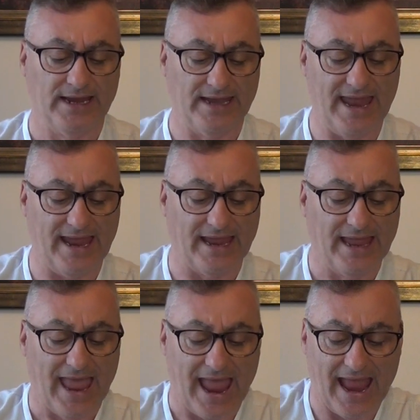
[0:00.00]
nay,
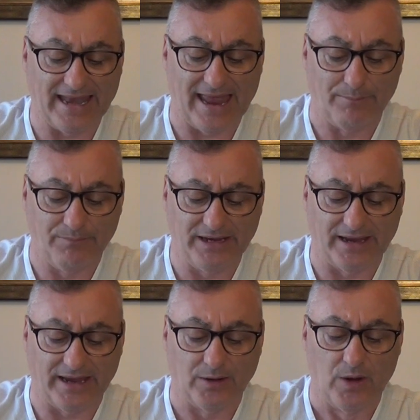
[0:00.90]
and at
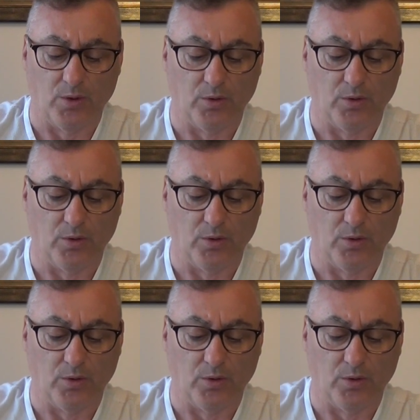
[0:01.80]
midnight,